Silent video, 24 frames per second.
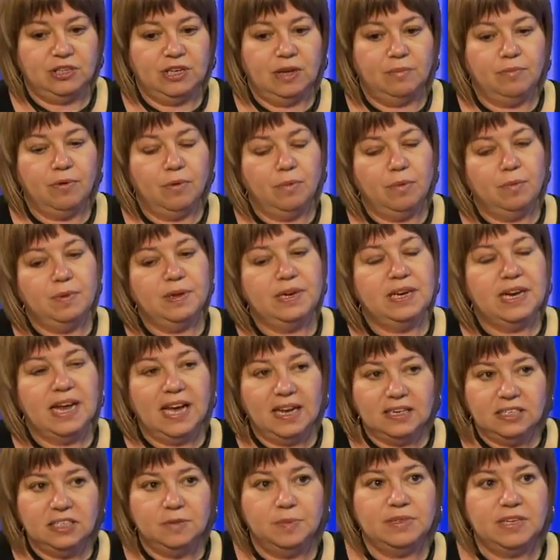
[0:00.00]
that probably
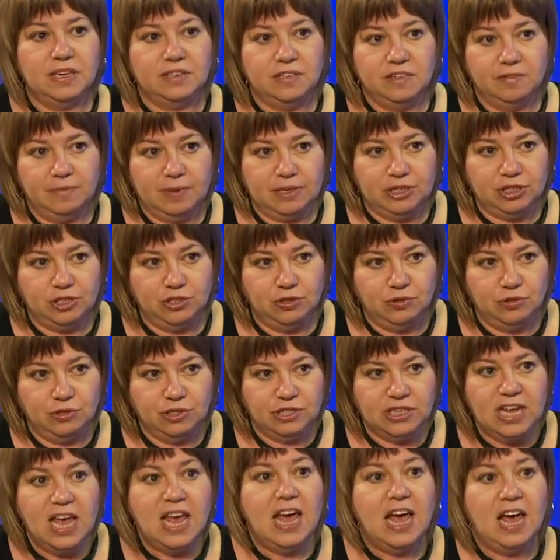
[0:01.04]
90% of my
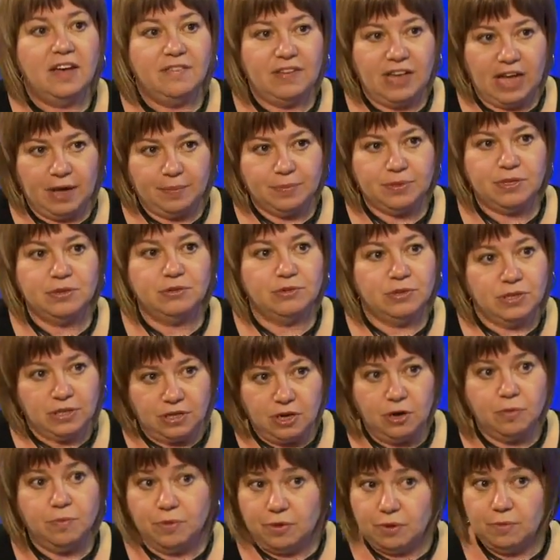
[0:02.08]
students have absolutely
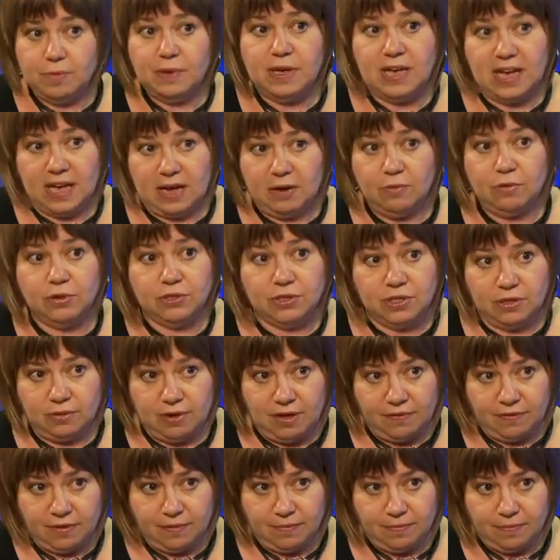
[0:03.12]
no pubic hair
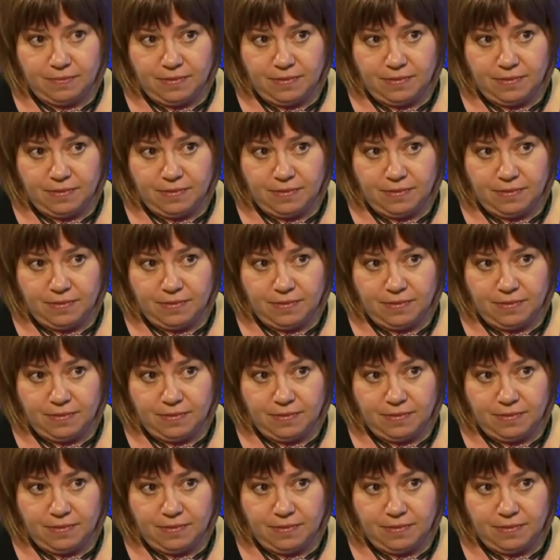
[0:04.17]
whatsoever.